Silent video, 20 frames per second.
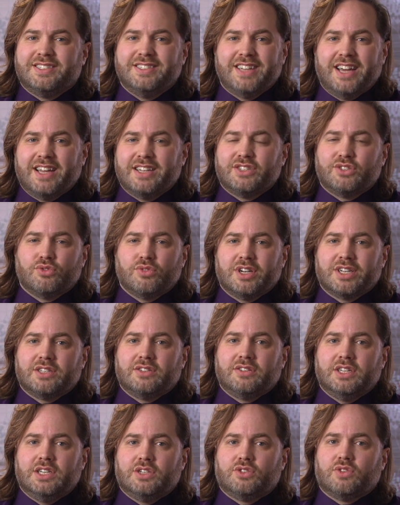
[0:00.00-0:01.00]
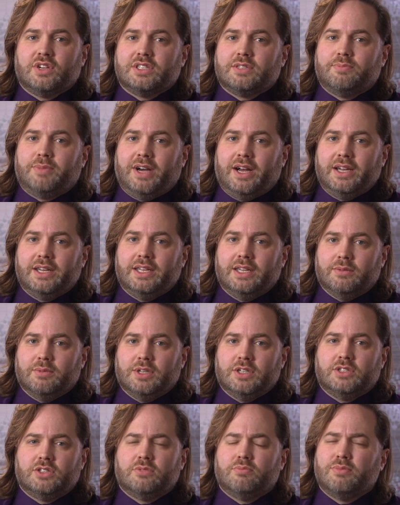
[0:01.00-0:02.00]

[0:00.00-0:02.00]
not directly address body image.